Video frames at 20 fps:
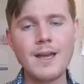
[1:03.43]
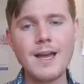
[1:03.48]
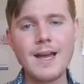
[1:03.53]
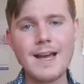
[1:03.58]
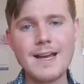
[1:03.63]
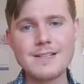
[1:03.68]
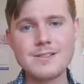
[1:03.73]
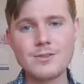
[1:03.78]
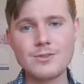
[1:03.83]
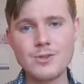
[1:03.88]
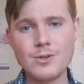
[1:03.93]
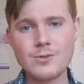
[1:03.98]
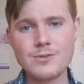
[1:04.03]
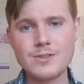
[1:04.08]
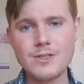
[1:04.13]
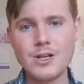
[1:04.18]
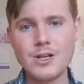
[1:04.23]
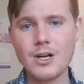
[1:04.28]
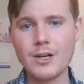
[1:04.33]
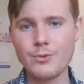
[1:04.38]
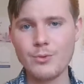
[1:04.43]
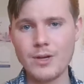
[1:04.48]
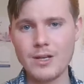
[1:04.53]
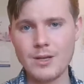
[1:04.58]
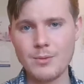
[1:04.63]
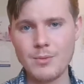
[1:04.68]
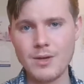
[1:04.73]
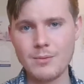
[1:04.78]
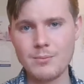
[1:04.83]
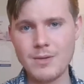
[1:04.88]
As a doctor,
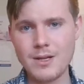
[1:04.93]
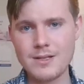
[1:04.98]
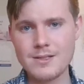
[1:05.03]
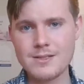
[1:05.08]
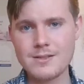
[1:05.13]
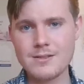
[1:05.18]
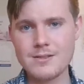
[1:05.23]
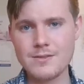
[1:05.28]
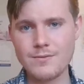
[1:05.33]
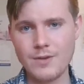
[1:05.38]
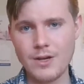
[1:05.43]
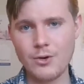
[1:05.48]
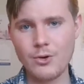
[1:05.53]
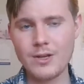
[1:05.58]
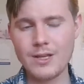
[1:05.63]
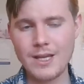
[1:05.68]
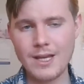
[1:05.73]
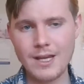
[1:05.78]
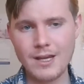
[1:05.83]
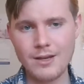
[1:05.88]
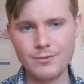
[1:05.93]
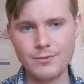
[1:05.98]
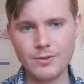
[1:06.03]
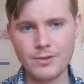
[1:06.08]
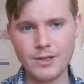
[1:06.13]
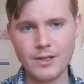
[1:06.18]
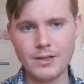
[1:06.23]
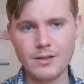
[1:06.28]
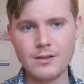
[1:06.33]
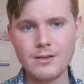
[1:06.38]
recommend medicines very
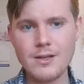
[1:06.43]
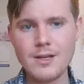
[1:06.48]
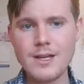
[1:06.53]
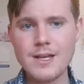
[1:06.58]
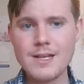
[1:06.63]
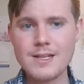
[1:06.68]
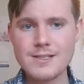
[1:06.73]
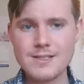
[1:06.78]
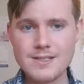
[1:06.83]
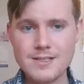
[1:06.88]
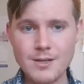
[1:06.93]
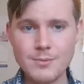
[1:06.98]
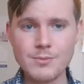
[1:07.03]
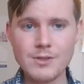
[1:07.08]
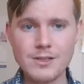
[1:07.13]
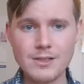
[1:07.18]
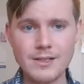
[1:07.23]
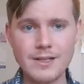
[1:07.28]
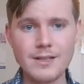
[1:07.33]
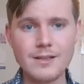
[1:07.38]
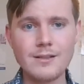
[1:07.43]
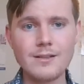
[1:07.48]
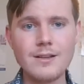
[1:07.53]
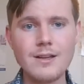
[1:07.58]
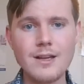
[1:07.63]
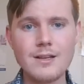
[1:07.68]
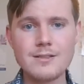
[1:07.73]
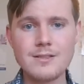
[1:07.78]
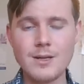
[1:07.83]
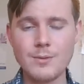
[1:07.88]
carefully. Similarly,
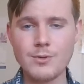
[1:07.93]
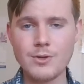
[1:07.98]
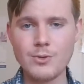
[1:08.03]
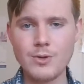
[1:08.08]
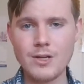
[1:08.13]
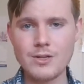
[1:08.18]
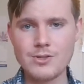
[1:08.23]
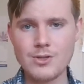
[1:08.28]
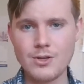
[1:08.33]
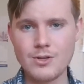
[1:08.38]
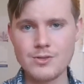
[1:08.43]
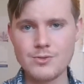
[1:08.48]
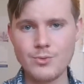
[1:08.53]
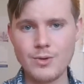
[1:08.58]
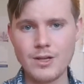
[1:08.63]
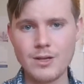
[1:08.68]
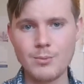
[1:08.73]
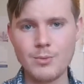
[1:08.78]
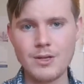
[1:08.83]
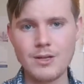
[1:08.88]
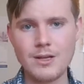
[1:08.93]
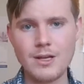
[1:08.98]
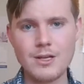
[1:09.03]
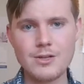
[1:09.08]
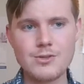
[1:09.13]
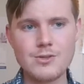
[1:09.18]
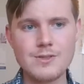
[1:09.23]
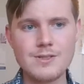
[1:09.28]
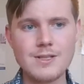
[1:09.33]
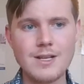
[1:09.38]
WHO's
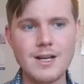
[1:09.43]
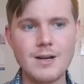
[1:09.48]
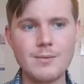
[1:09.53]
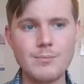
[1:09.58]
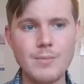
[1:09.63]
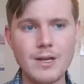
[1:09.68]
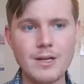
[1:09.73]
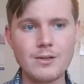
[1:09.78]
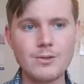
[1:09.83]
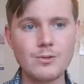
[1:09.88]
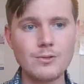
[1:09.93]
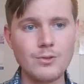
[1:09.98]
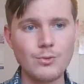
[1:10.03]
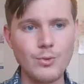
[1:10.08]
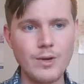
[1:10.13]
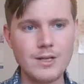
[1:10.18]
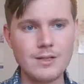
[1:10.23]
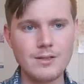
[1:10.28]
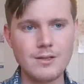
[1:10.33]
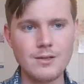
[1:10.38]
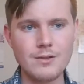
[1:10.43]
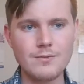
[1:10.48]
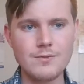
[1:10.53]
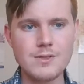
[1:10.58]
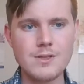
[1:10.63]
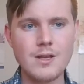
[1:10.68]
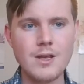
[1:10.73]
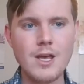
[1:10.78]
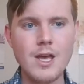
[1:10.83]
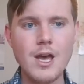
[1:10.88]
recommendations are medical
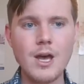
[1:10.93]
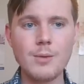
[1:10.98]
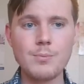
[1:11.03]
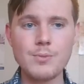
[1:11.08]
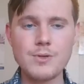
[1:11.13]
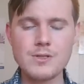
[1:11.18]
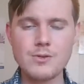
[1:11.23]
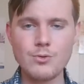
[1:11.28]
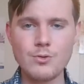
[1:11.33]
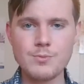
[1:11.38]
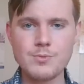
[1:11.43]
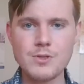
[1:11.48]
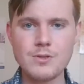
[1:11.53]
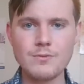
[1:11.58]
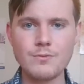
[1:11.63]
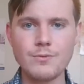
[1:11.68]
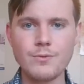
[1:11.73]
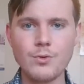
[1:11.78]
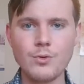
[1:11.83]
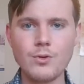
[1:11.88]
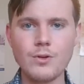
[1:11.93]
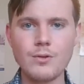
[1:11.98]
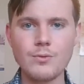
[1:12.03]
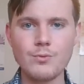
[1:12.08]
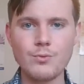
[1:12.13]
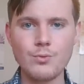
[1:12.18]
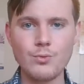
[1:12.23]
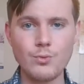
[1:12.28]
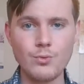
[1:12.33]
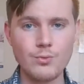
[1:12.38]
directives, a prescription for
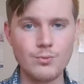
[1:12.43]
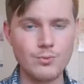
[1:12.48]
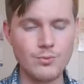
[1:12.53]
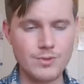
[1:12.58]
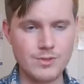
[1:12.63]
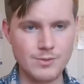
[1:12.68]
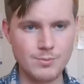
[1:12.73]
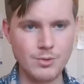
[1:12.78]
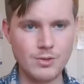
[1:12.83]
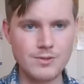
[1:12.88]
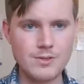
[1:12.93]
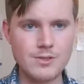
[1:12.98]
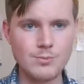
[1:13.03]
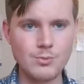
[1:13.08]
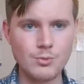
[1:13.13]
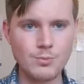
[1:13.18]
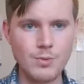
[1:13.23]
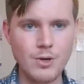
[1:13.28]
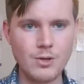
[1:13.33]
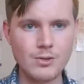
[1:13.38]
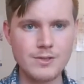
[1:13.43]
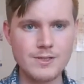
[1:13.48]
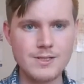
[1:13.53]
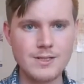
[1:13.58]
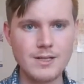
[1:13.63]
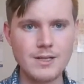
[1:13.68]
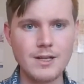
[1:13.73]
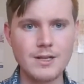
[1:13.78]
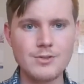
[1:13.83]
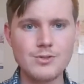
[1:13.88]
responsible
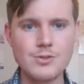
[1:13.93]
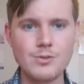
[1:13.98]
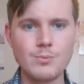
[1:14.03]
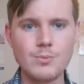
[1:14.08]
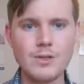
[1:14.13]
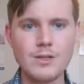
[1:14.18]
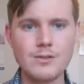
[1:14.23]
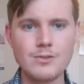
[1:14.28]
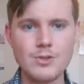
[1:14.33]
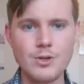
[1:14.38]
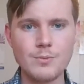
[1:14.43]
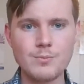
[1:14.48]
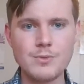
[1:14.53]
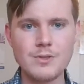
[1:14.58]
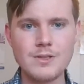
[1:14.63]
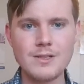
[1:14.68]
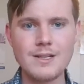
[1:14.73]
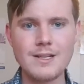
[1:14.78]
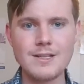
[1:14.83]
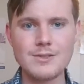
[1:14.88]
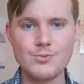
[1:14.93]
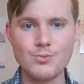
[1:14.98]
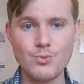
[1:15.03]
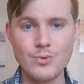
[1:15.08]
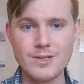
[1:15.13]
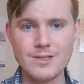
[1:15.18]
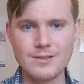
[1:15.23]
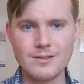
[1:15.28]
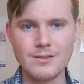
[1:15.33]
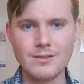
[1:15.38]
policy, and should be adopted as
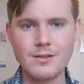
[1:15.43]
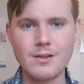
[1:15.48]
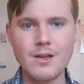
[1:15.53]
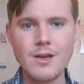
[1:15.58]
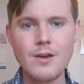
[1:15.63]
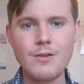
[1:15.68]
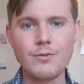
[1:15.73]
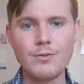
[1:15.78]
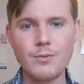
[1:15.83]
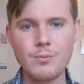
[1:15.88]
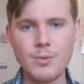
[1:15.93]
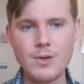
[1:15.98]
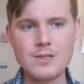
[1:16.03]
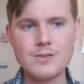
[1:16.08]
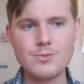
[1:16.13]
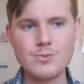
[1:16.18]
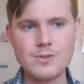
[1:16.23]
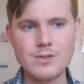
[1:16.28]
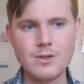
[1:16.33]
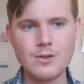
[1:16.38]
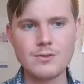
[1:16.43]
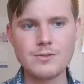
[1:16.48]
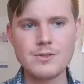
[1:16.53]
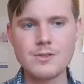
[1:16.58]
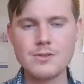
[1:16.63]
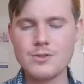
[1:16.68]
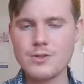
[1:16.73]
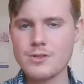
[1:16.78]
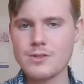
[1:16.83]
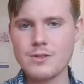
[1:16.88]
written for best results,
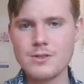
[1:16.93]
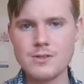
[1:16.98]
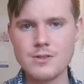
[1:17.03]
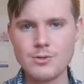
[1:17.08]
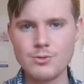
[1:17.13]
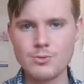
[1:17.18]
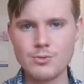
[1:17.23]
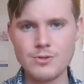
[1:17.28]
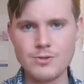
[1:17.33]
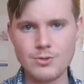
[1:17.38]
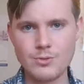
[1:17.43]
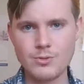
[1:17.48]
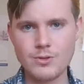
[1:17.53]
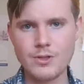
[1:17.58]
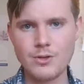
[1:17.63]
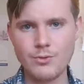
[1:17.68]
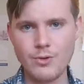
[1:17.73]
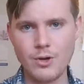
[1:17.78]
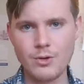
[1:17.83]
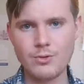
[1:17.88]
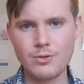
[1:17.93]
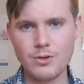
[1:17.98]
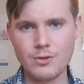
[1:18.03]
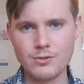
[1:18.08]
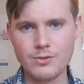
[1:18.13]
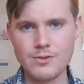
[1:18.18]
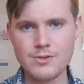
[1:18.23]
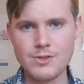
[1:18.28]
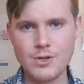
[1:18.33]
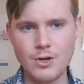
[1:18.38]
just as you would do at your own
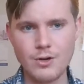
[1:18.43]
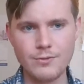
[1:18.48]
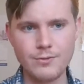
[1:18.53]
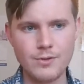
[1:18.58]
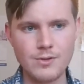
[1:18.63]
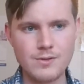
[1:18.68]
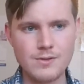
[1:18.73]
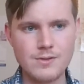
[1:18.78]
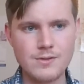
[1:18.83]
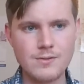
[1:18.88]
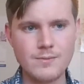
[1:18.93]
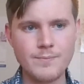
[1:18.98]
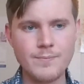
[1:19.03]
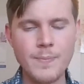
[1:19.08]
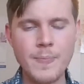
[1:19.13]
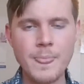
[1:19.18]
doctor's office.